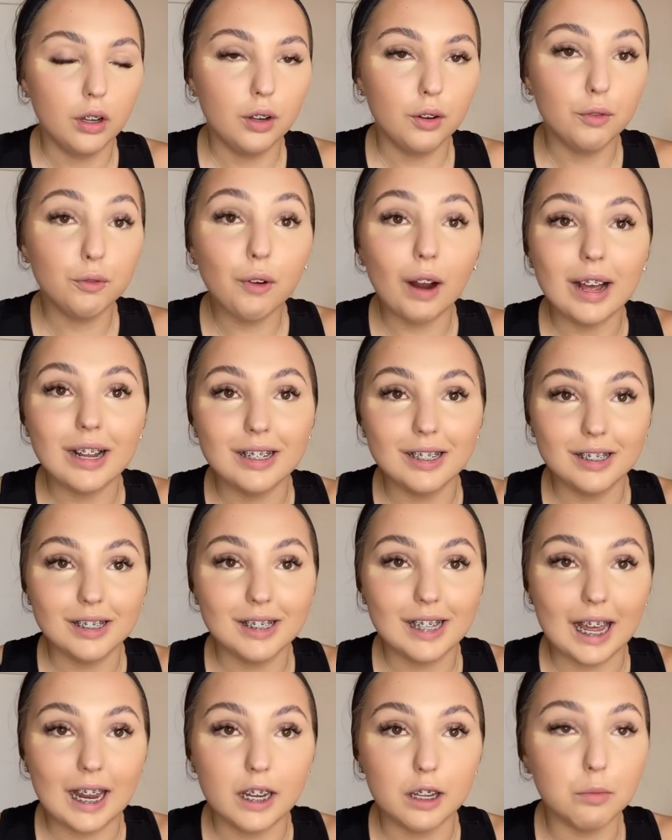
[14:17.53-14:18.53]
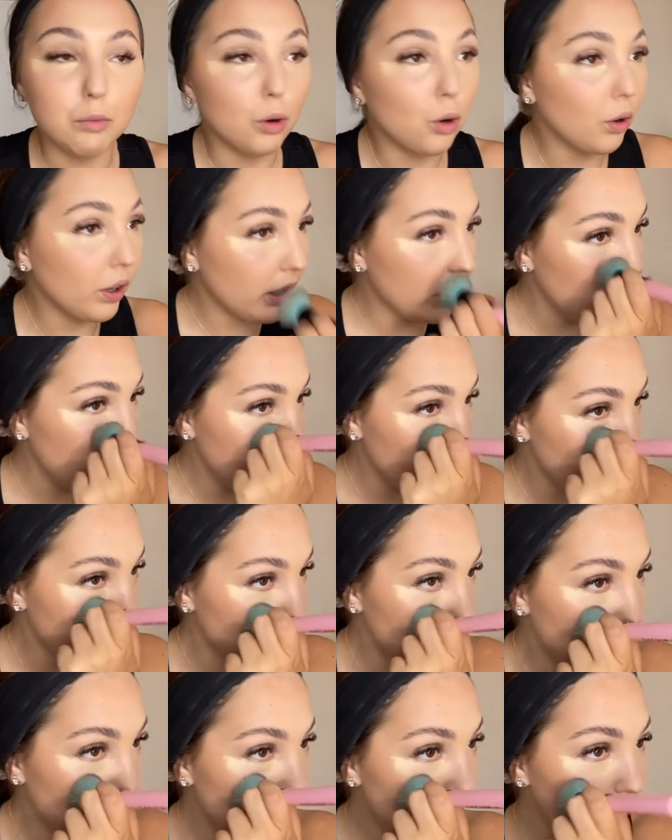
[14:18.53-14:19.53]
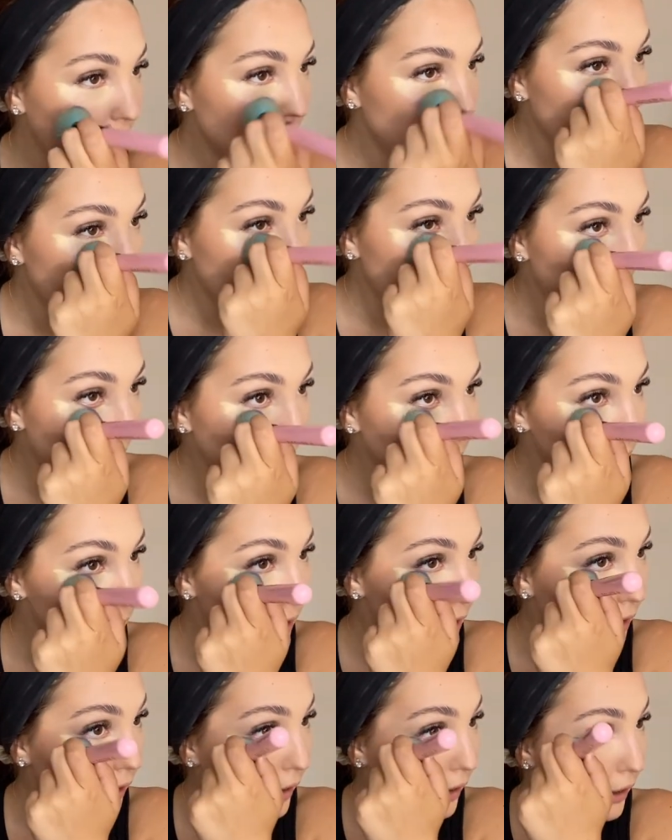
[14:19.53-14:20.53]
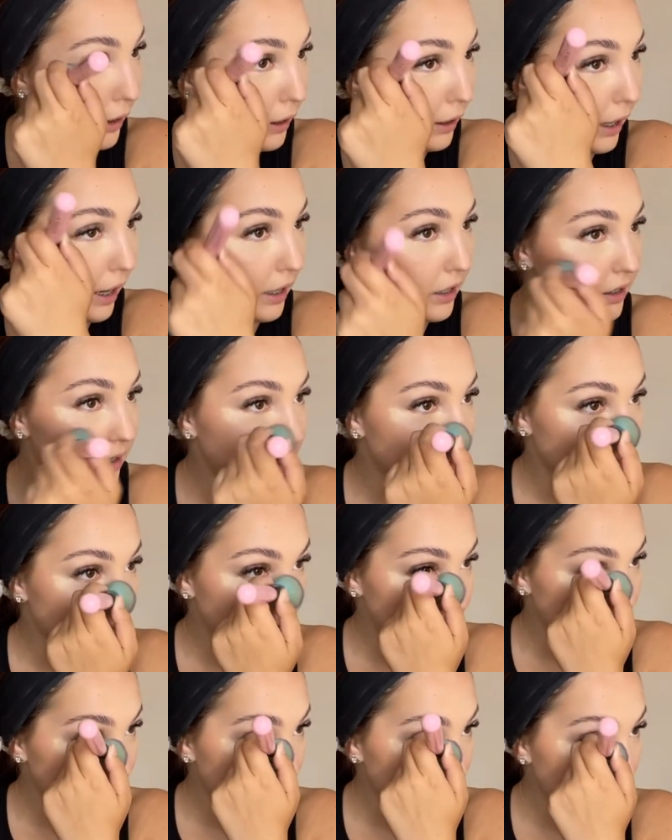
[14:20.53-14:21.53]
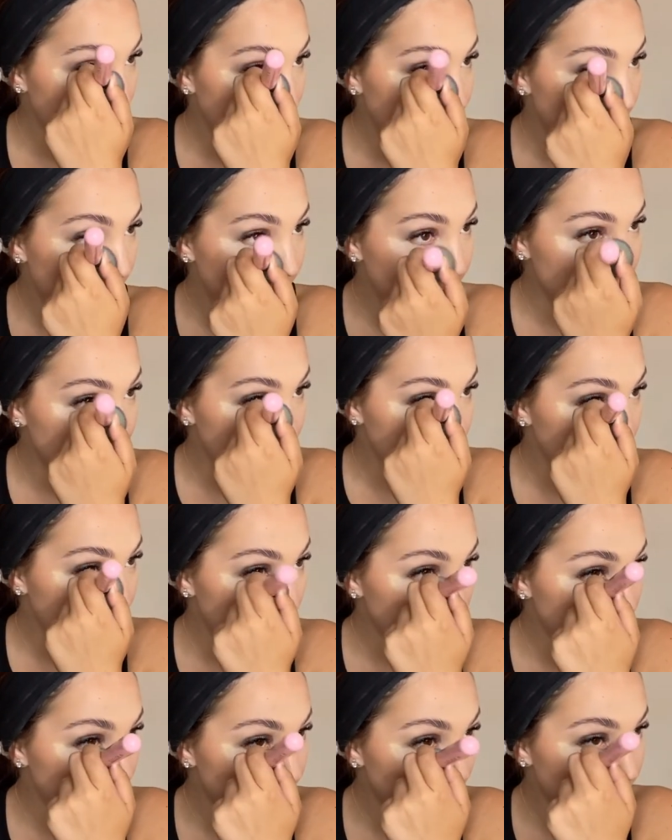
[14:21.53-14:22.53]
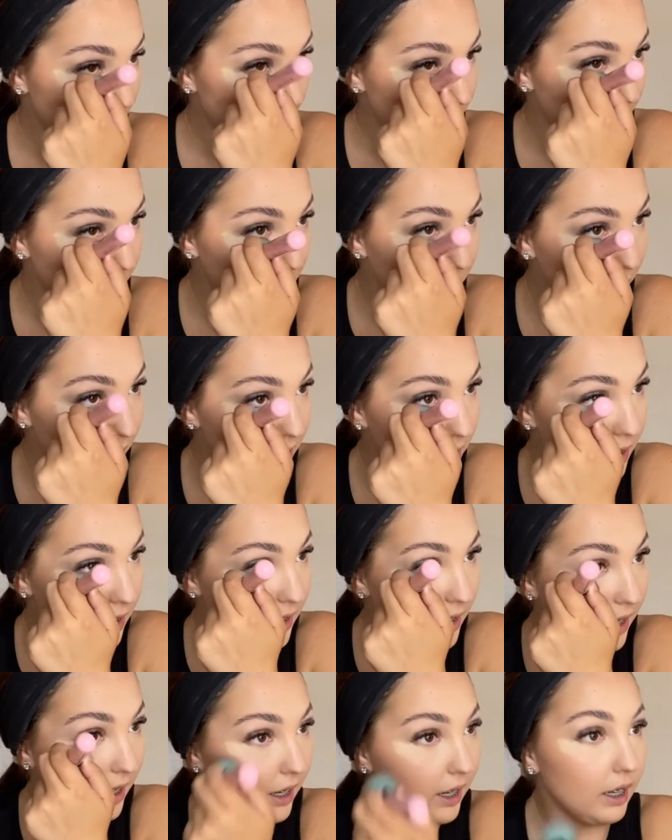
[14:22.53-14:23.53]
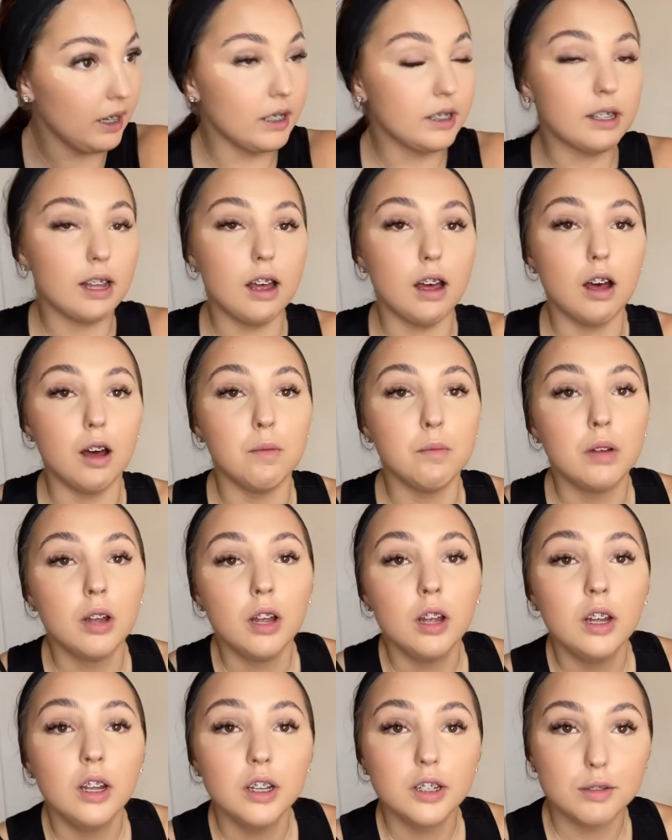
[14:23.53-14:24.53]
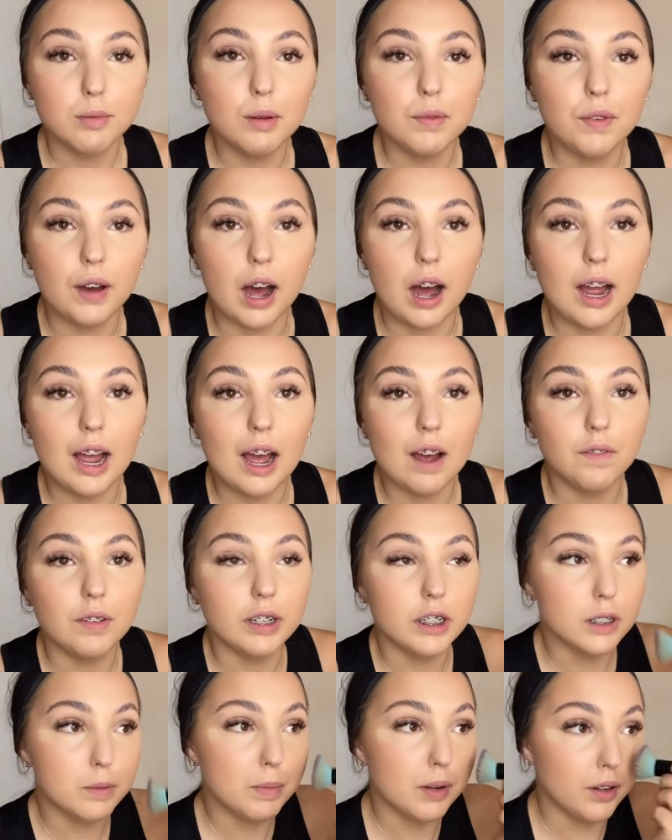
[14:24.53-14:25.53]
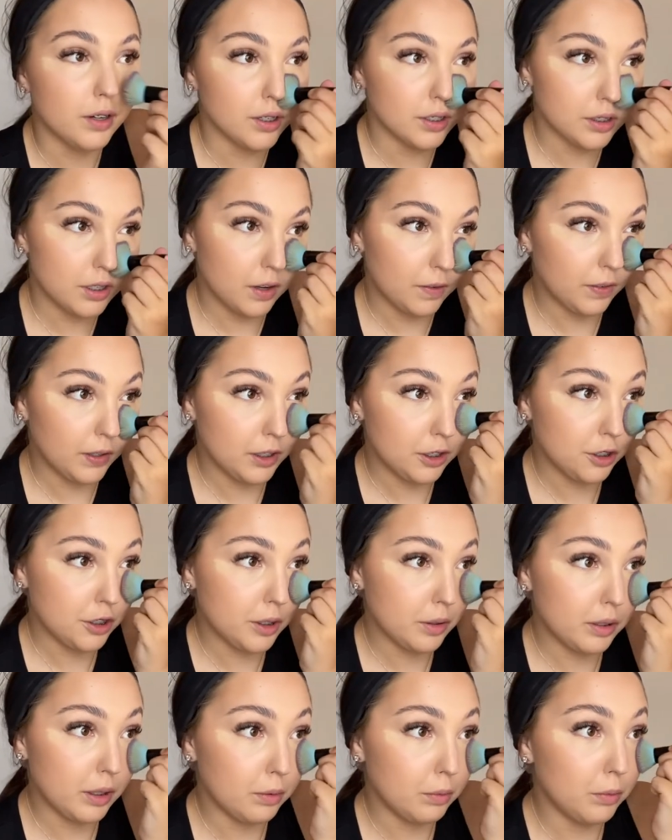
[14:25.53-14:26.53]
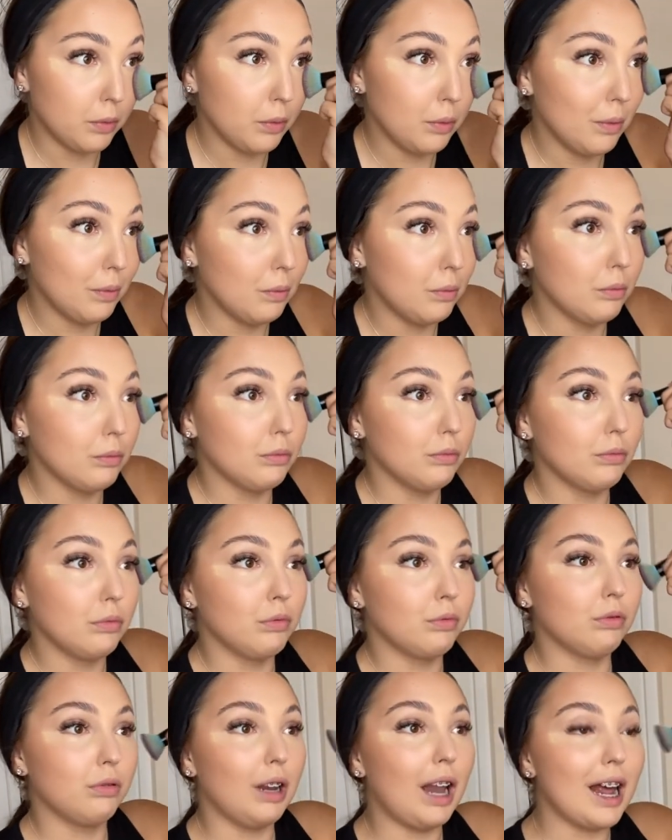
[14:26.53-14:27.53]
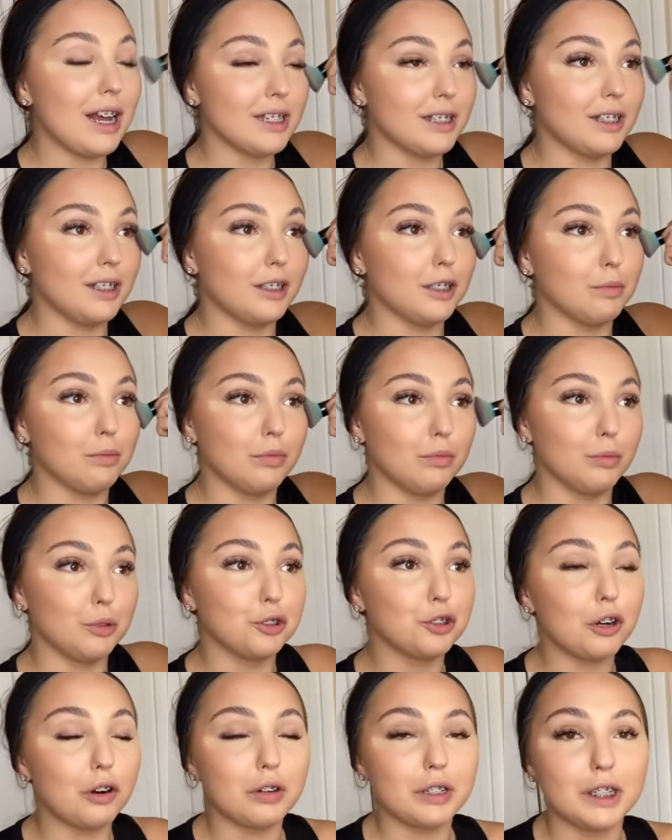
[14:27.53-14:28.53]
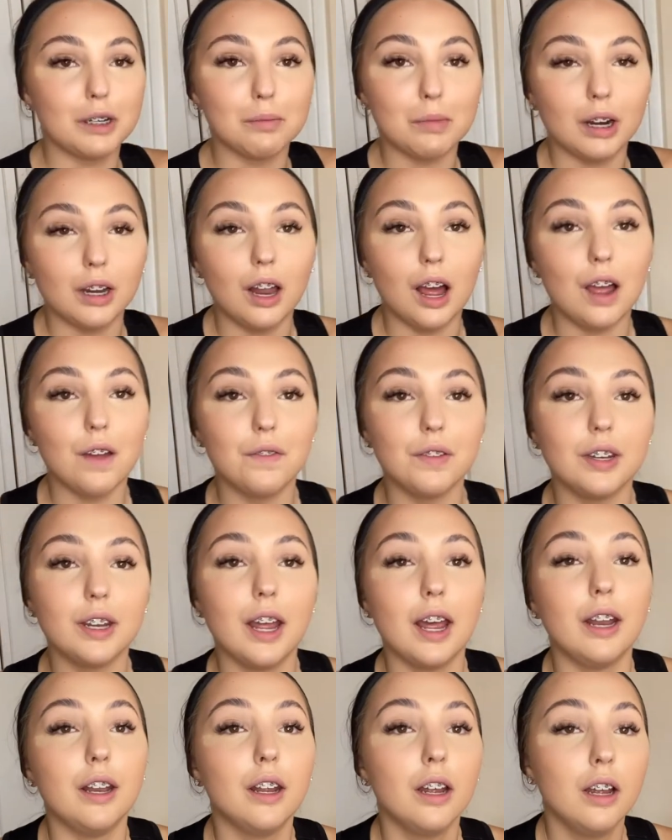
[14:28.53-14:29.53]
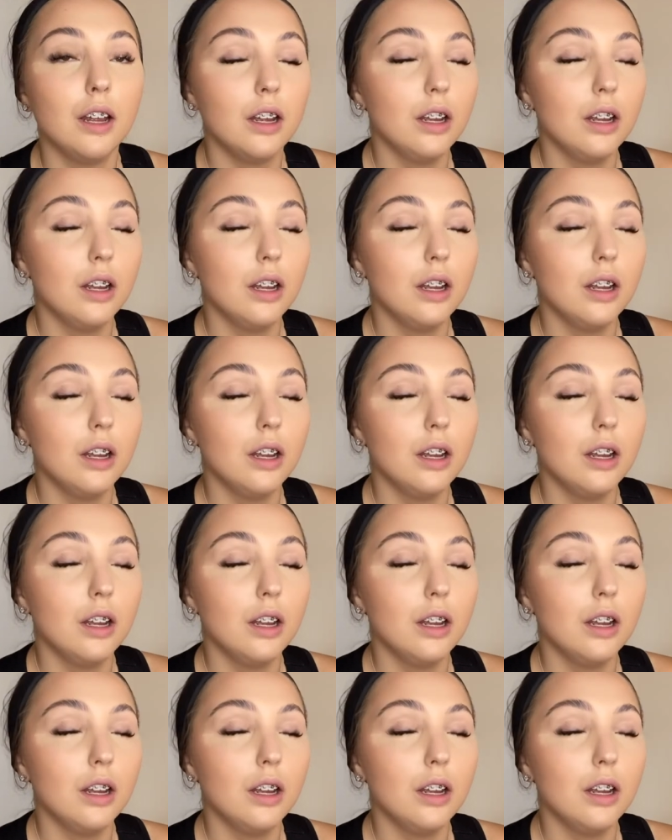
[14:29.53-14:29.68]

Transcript: friends anymore either. And obviously, as Sid said, they've literally been best friends for 20 years. To be fair, I have experienced a friendship that lasted the majority of my life, and then